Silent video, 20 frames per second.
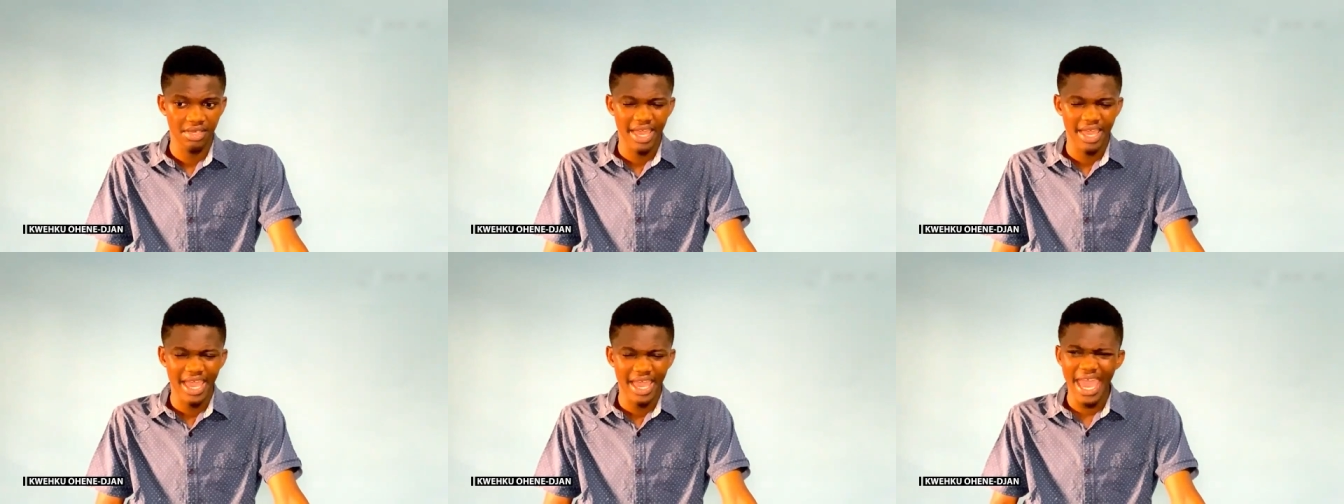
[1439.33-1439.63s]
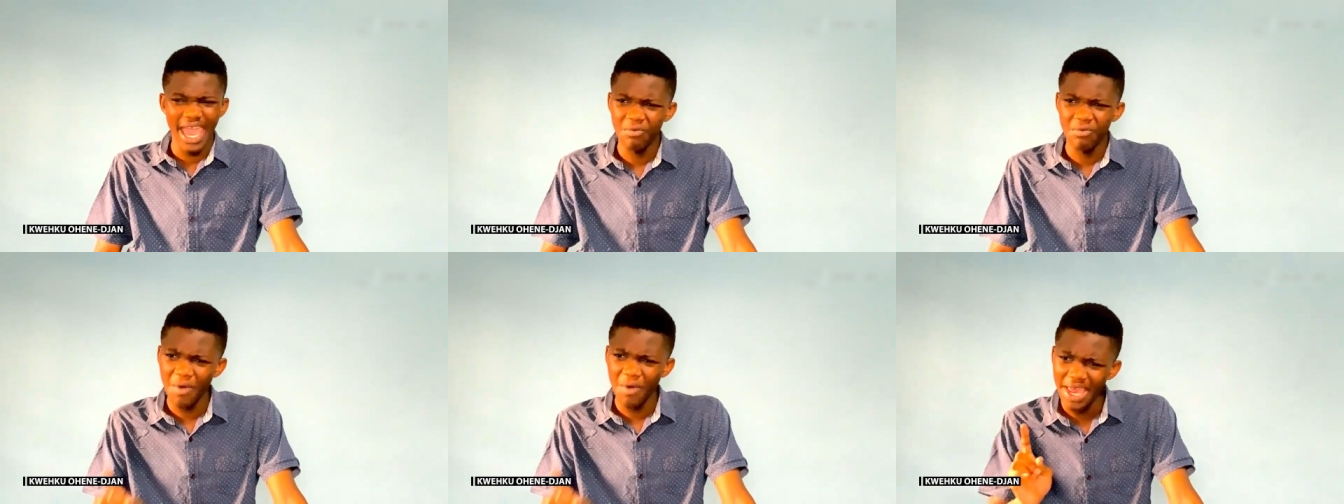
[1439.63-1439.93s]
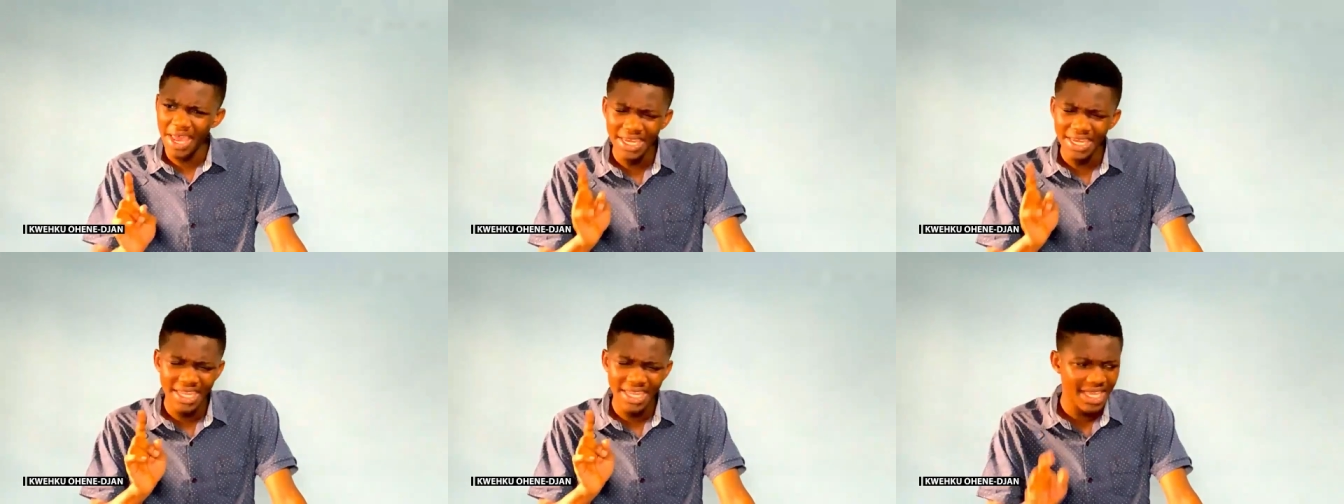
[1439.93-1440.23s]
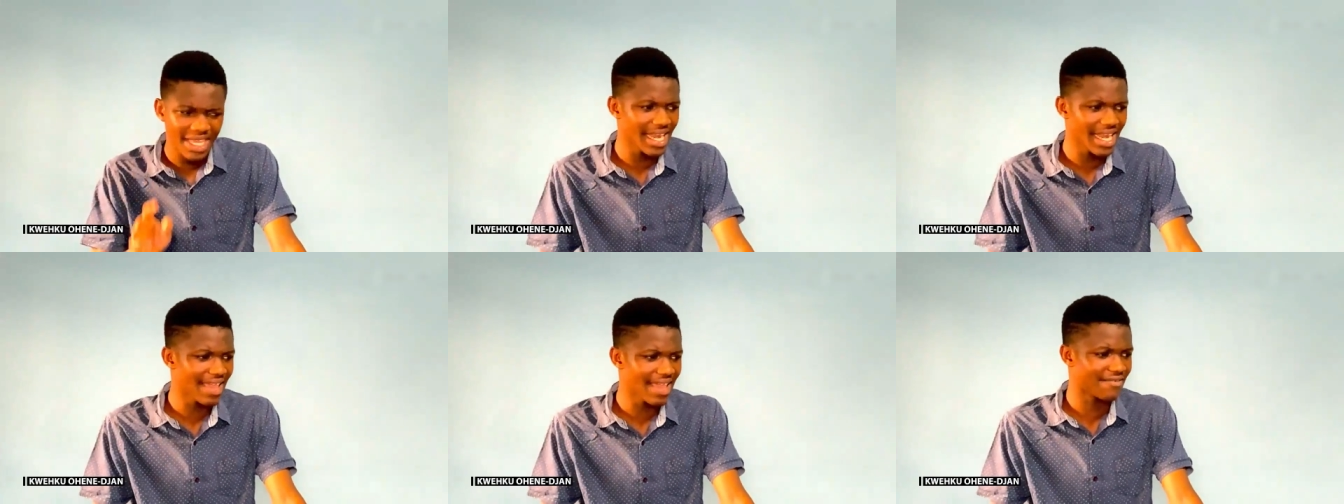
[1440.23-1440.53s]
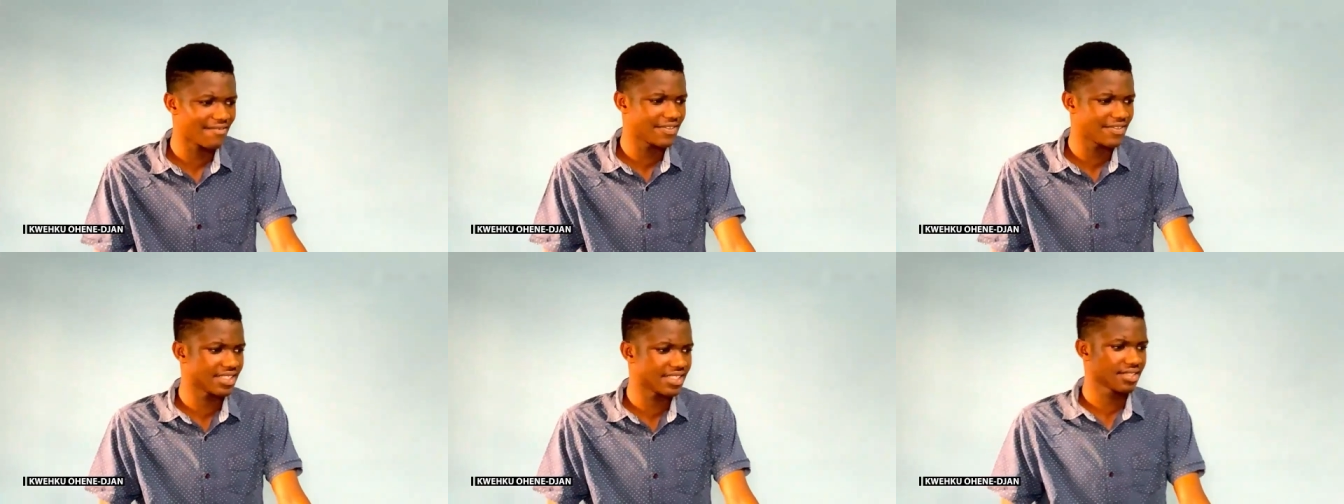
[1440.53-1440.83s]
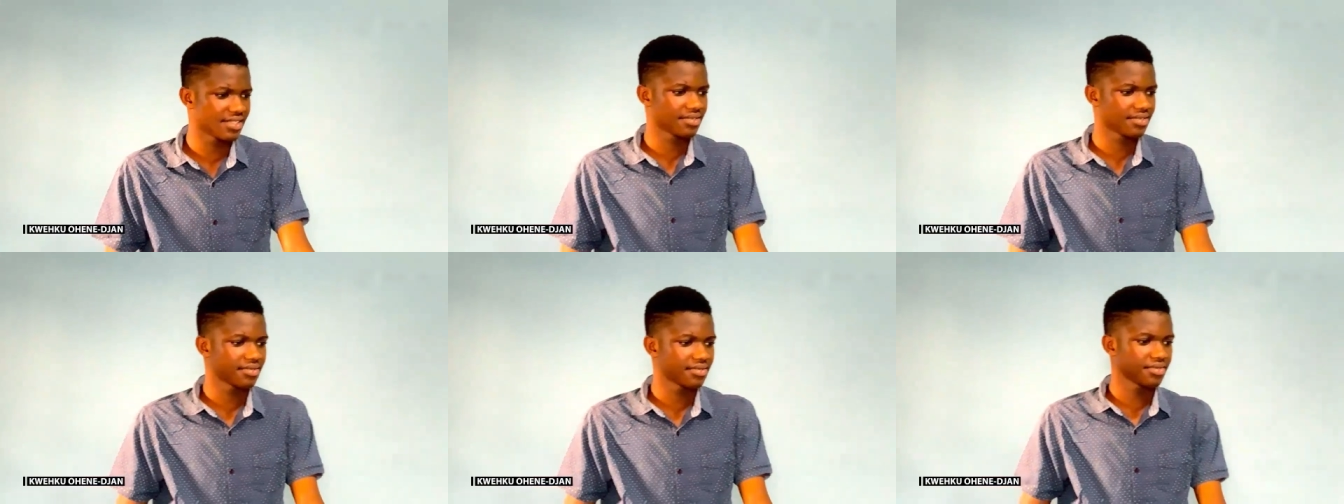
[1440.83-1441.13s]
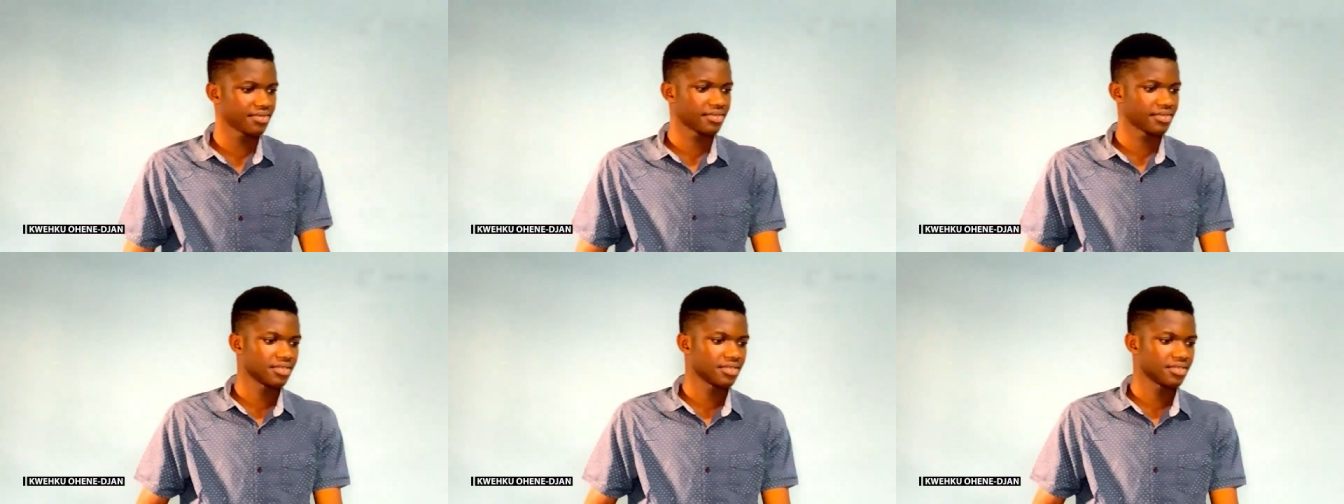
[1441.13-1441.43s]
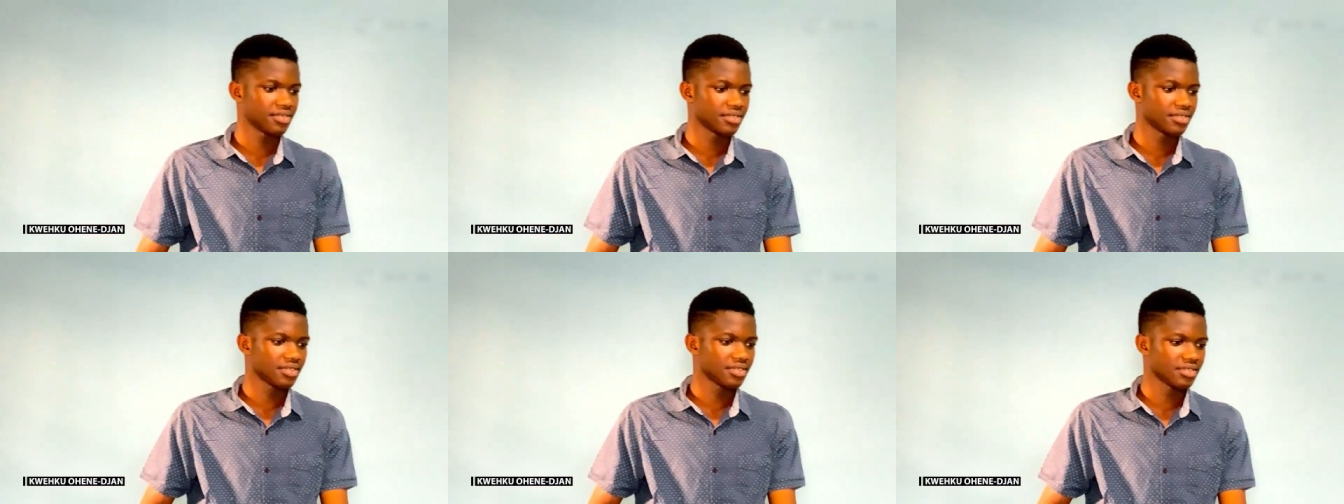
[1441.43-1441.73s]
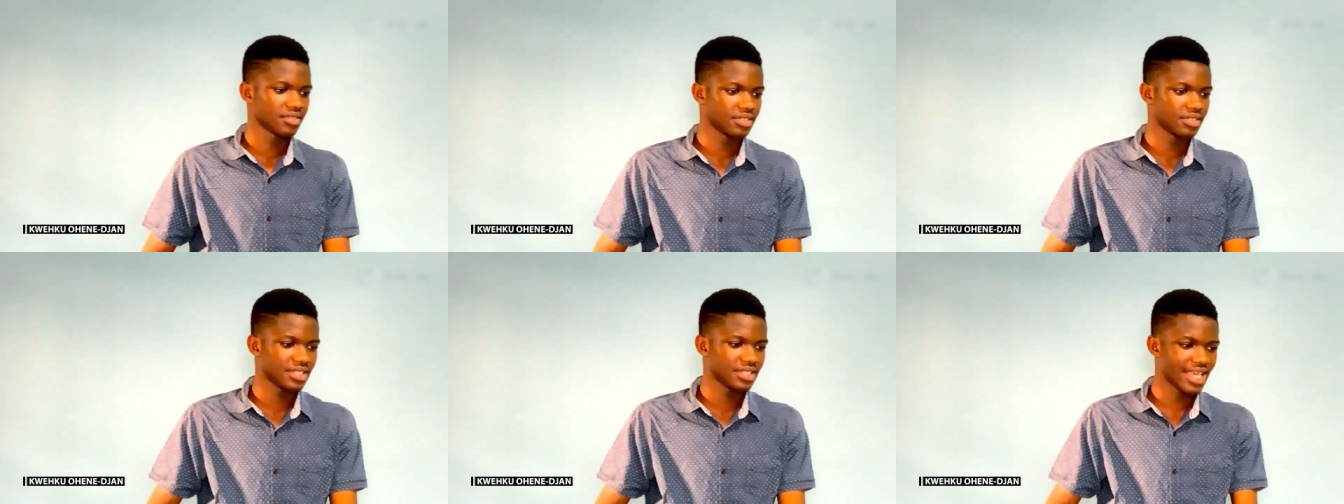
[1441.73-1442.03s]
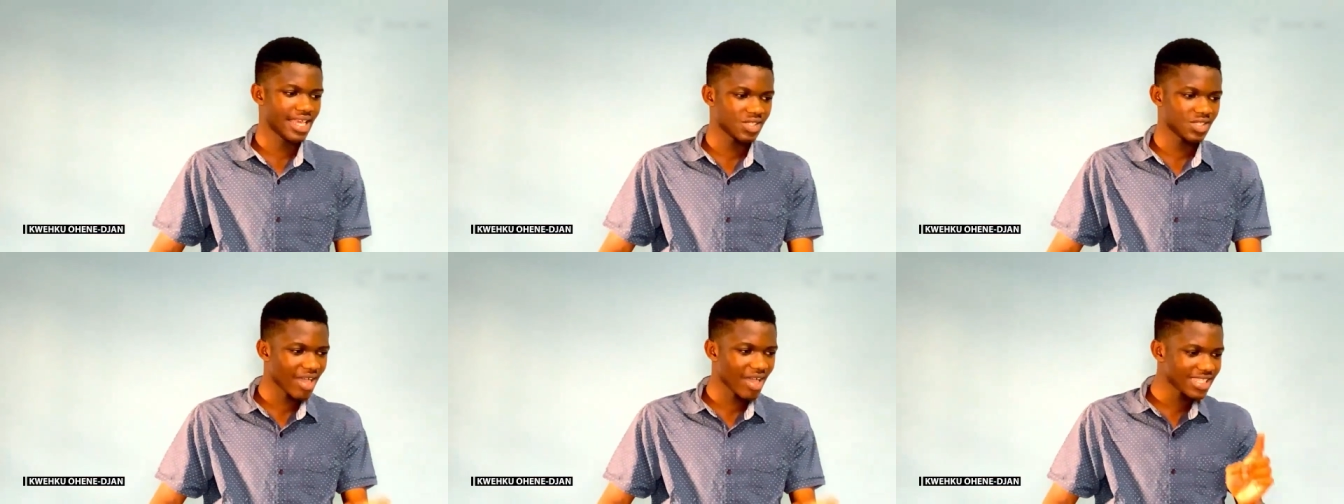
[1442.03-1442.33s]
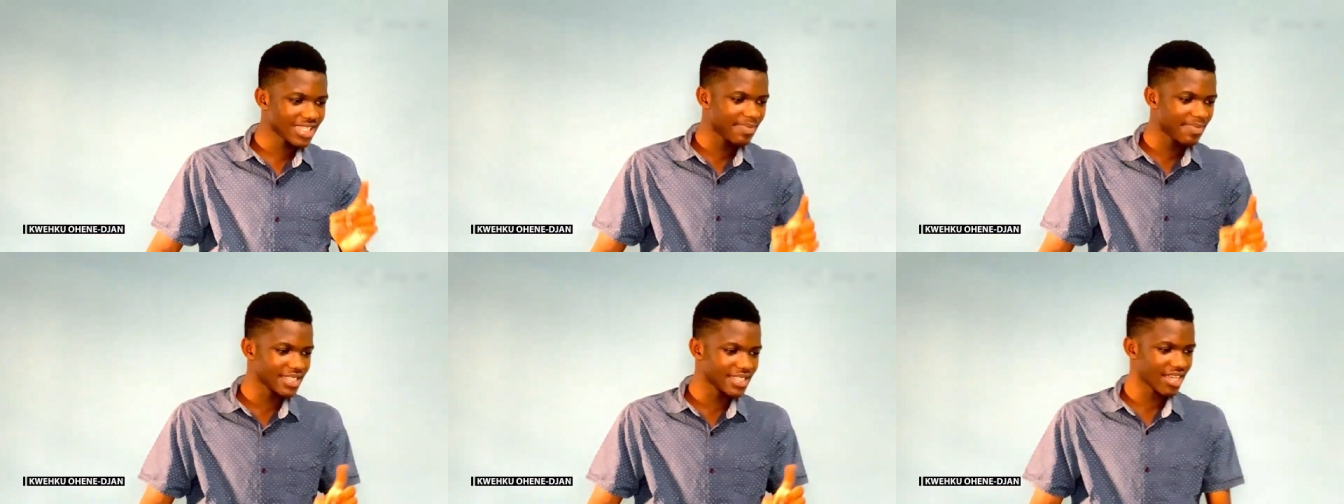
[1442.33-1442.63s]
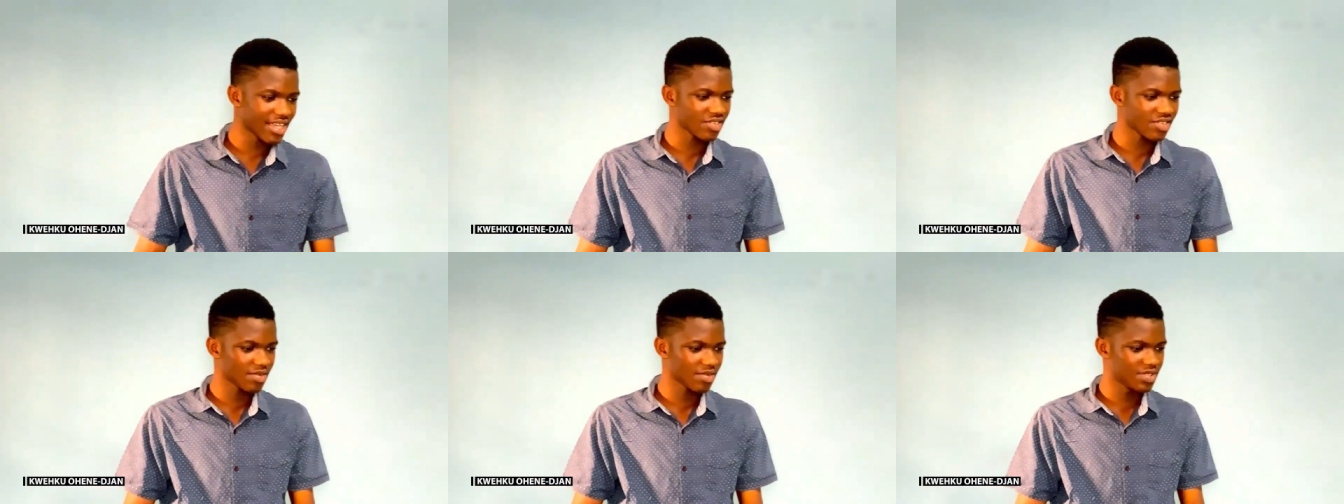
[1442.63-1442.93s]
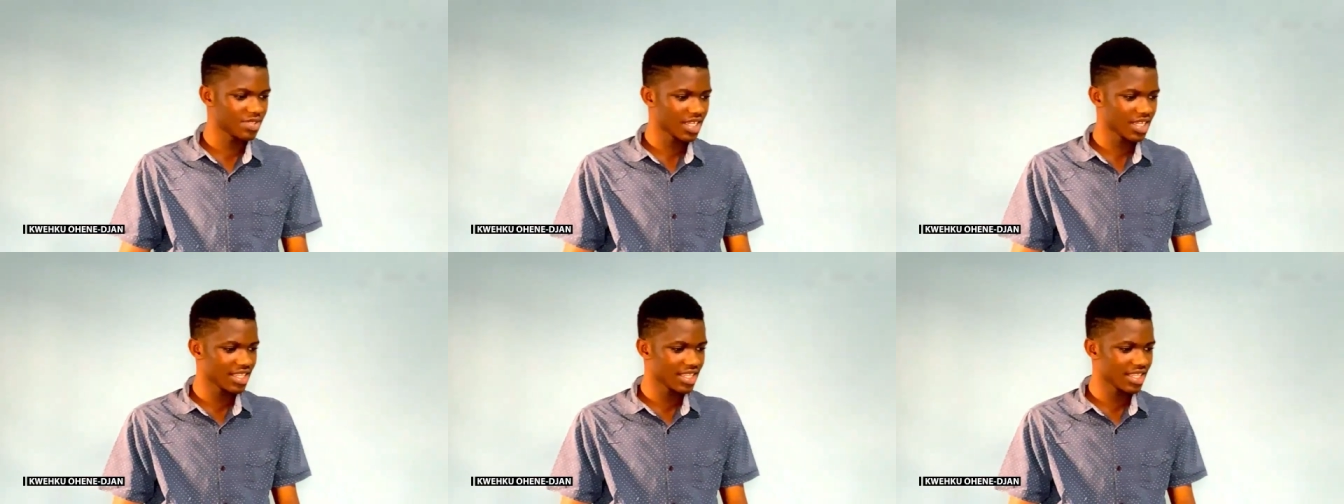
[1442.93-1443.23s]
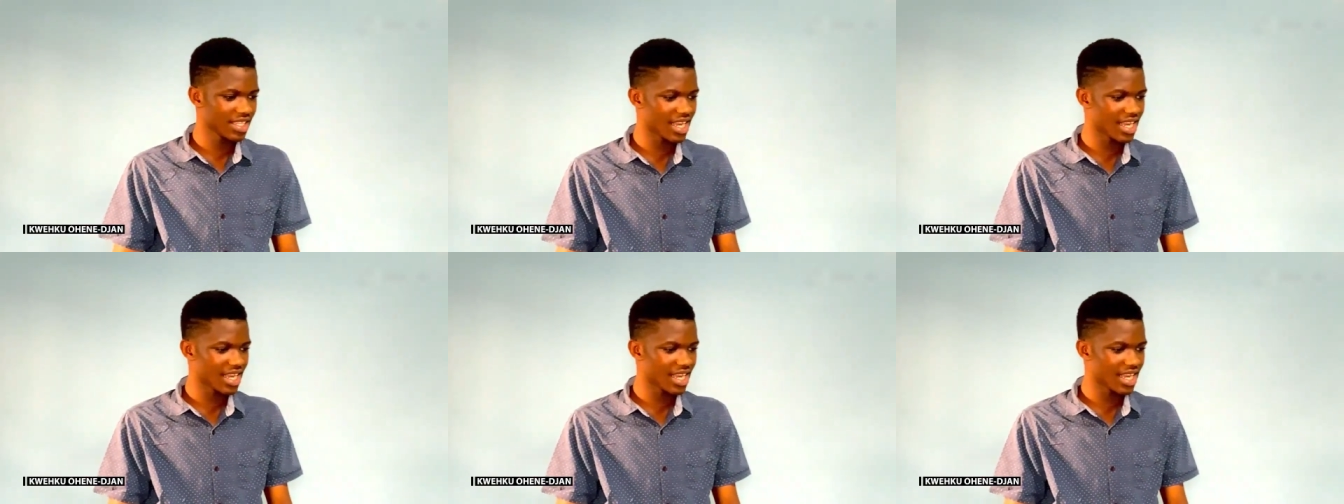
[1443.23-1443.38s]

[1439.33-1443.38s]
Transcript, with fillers: And when he left, there's one special scripture that I